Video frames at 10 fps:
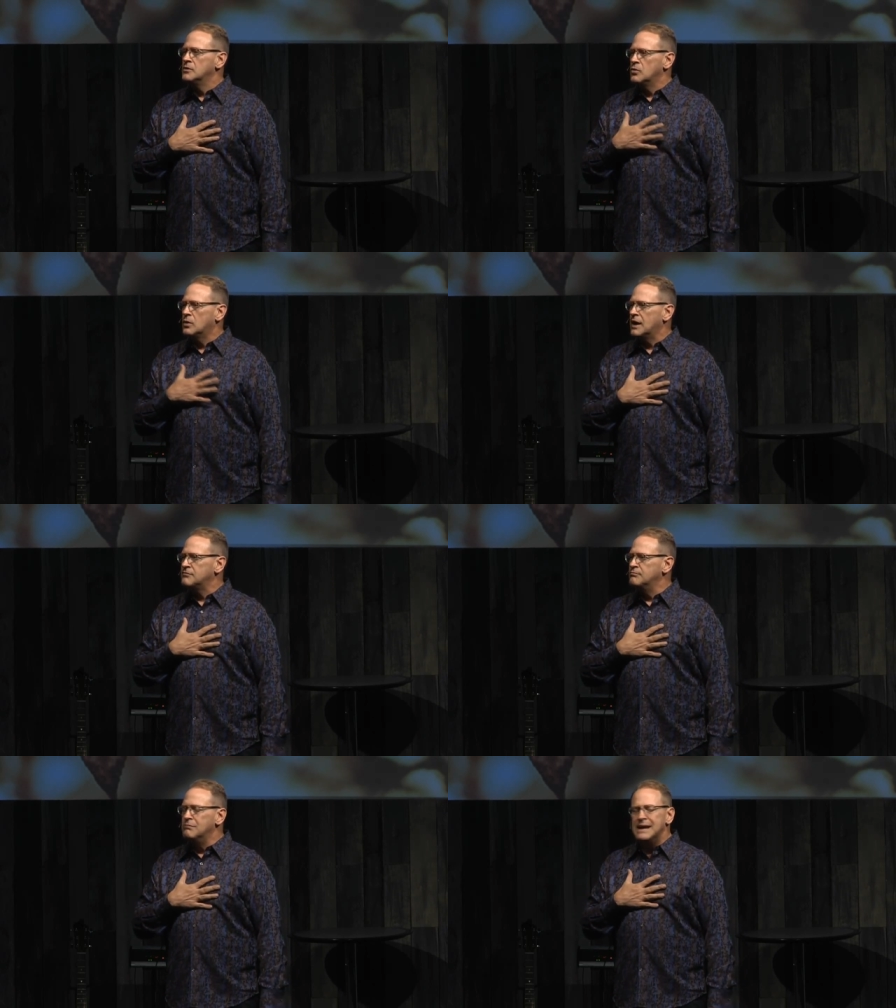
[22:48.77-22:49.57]
Lord,
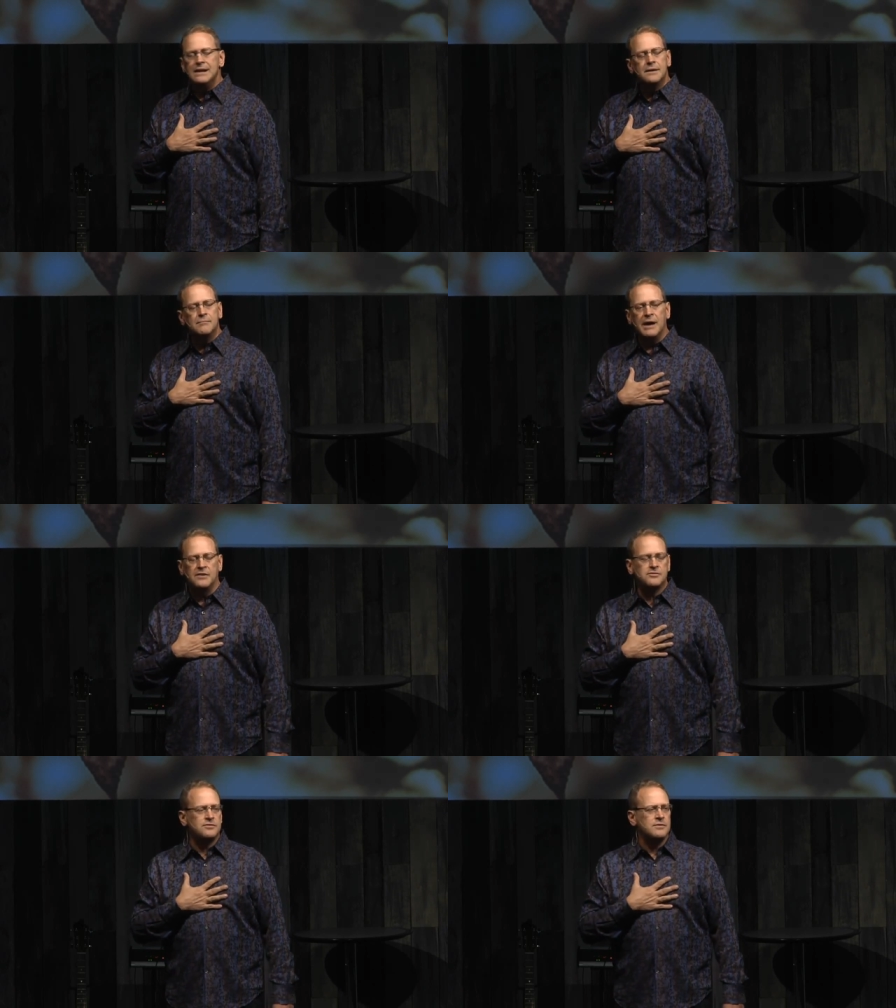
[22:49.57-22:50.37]
I've made it a
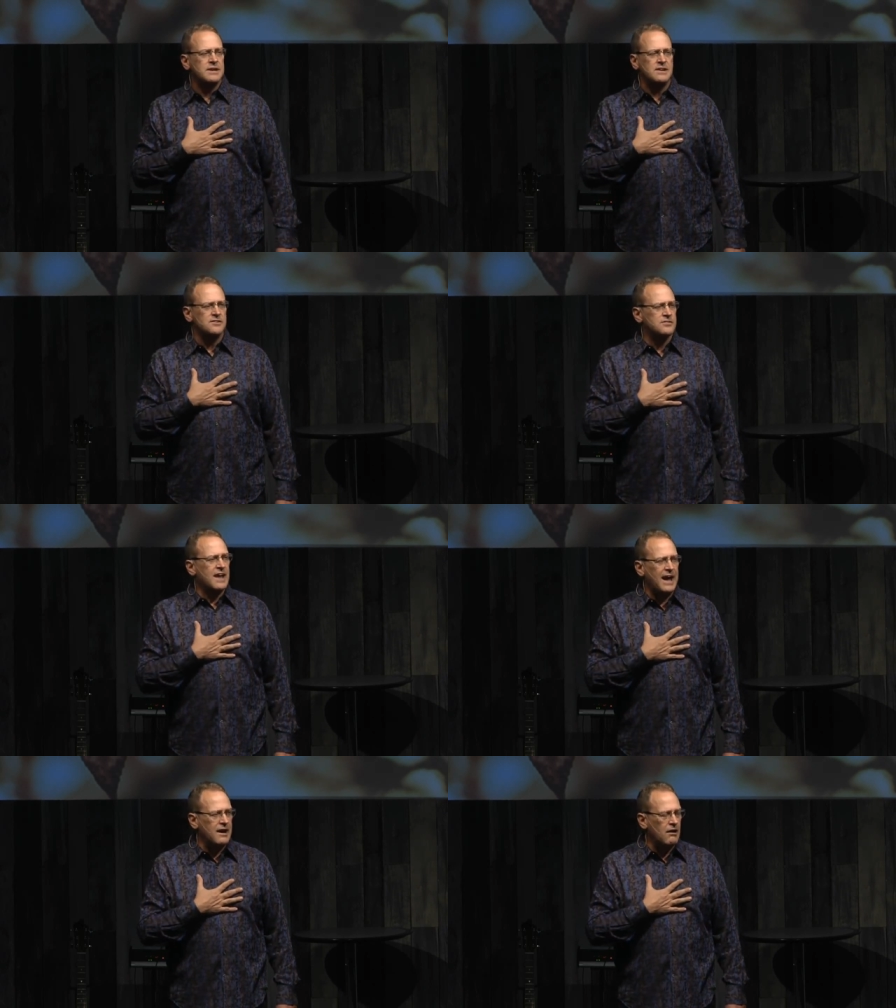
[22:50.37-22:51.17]
mess. It is
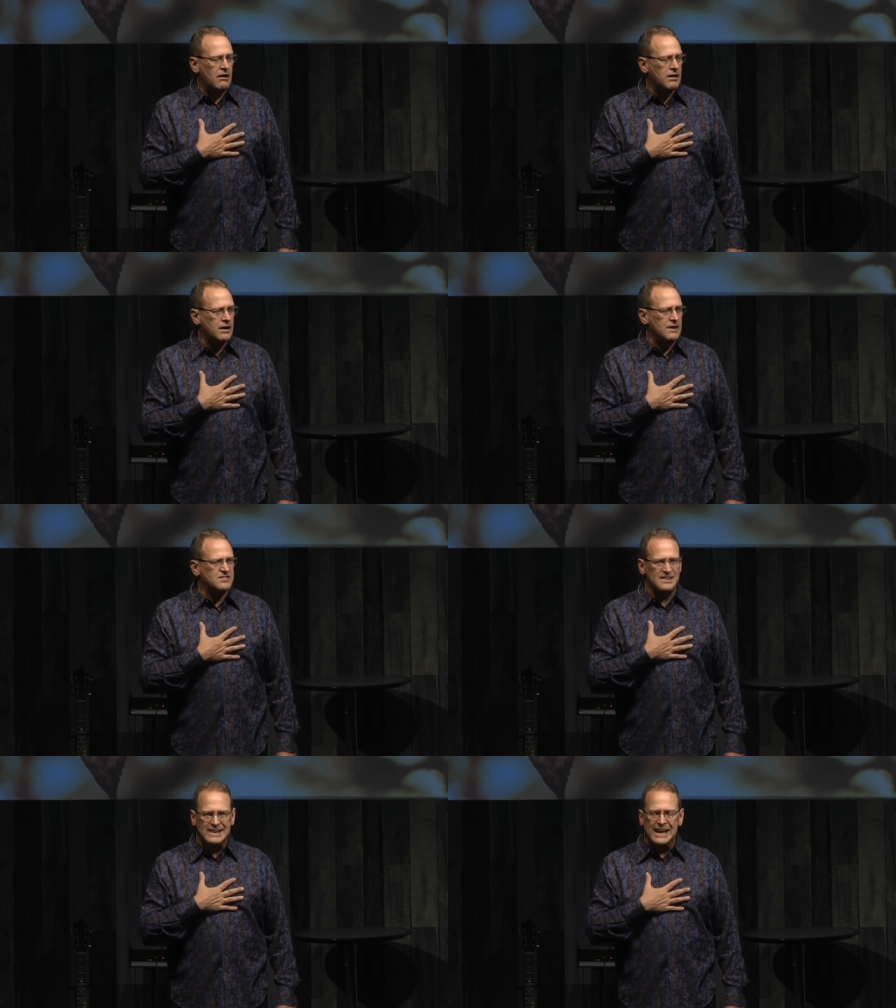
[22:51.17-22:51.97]
chaotic as
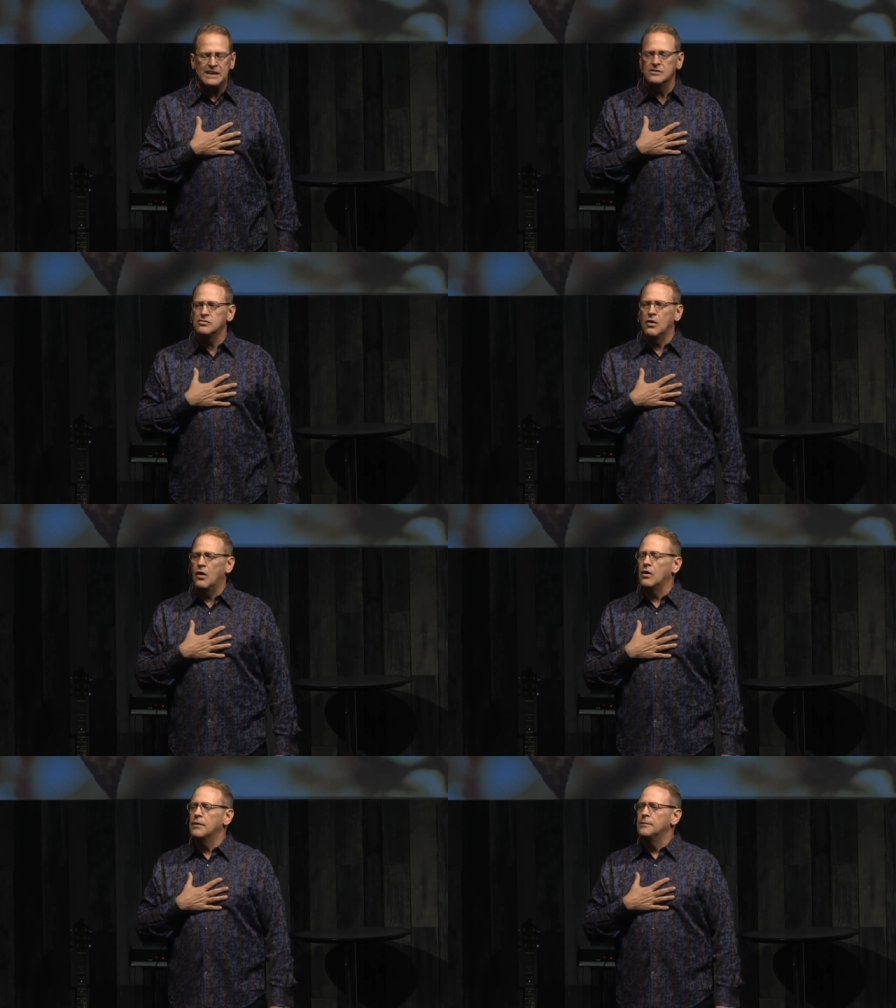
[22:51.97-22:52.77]
the day is long.